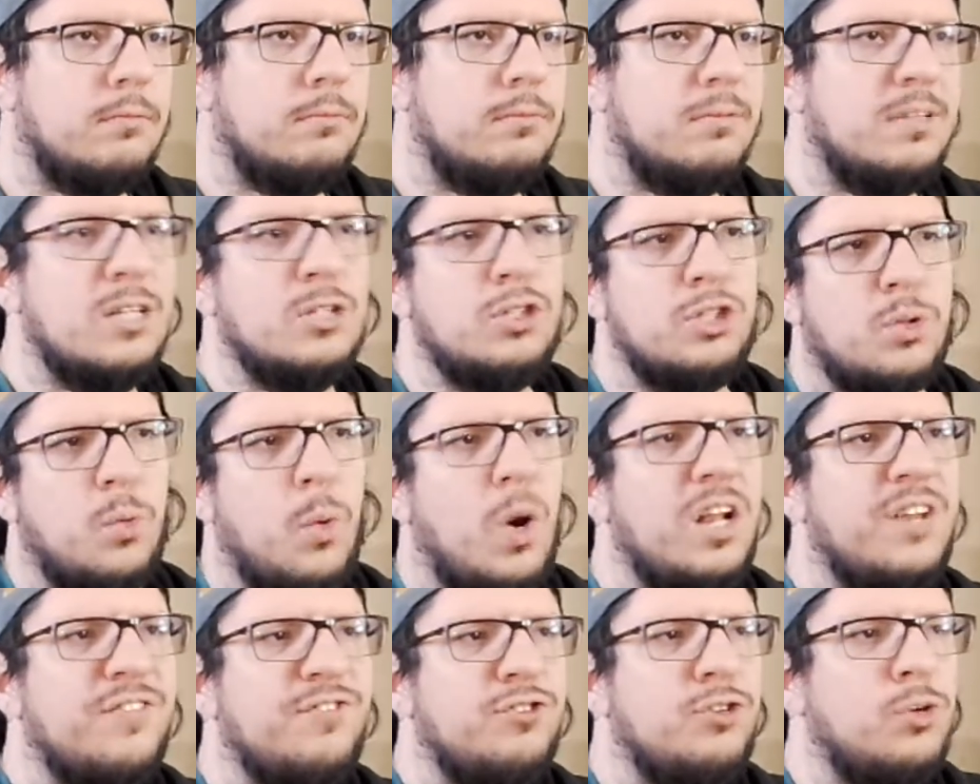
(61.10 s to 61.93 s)
there's
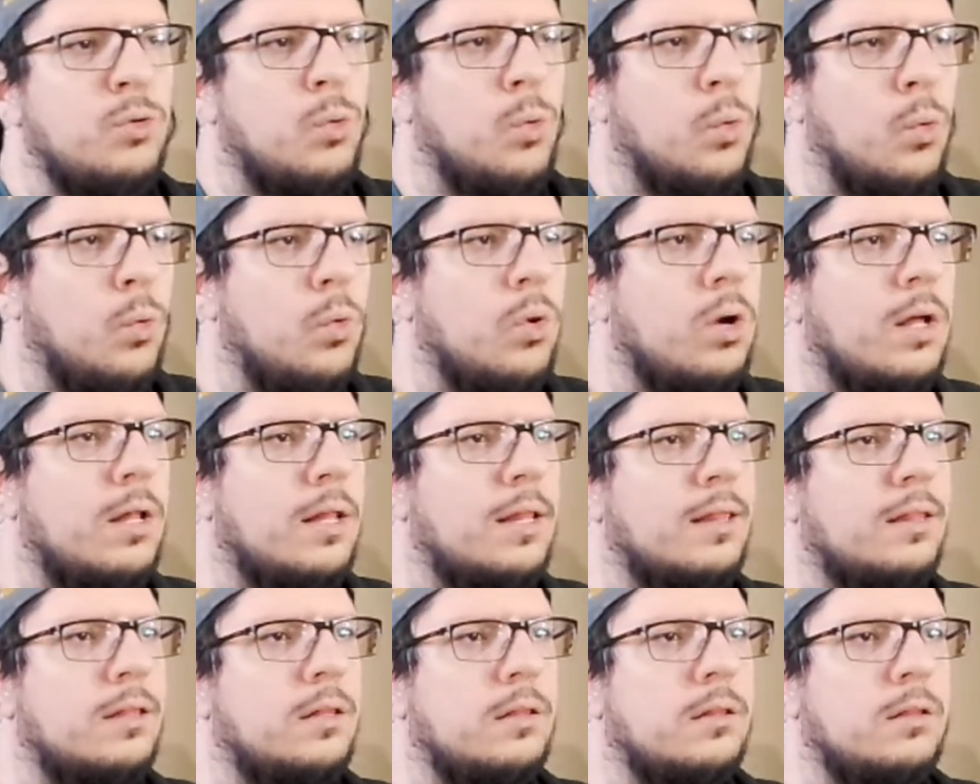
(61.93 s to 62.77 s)
quite a few
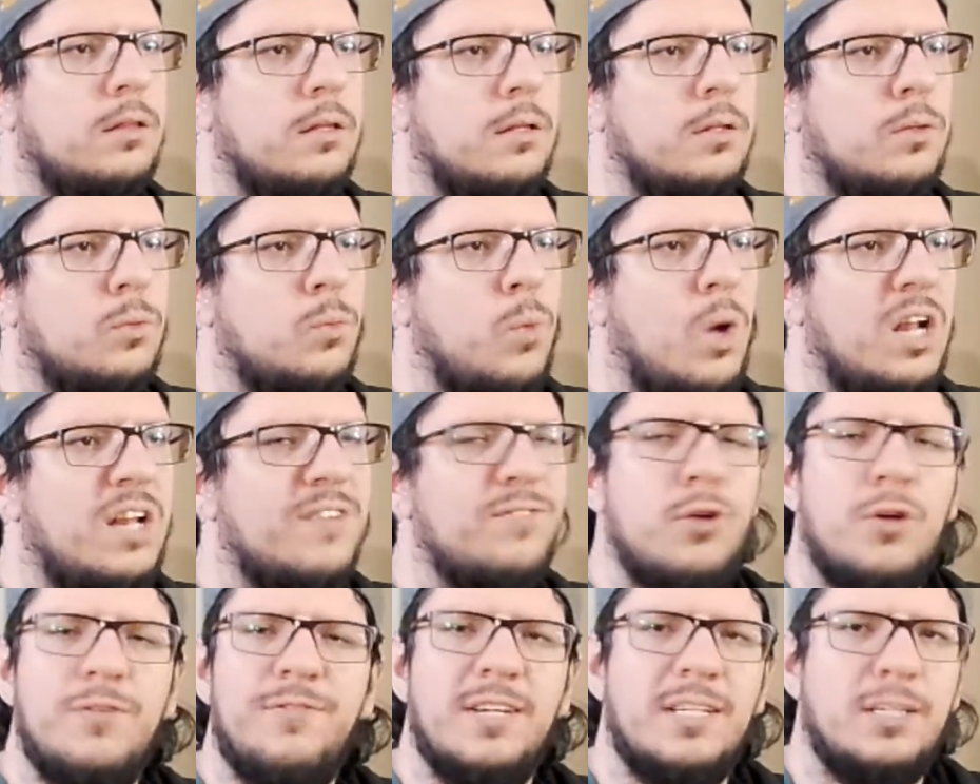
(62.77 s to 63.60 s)
quite a
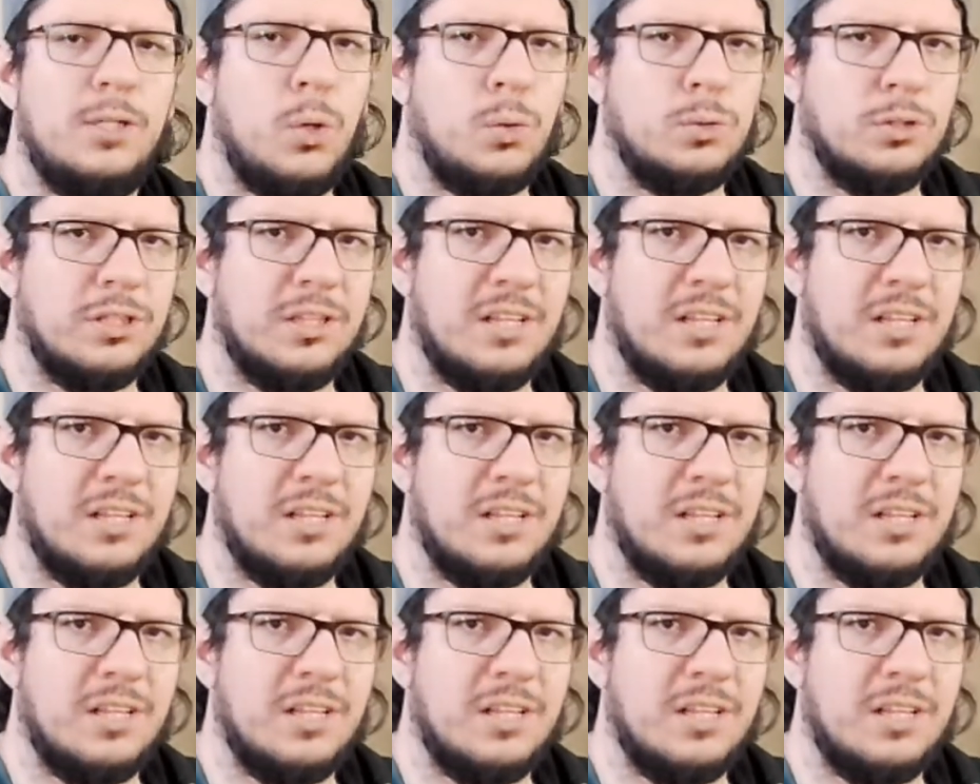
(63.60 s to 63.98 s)
few videos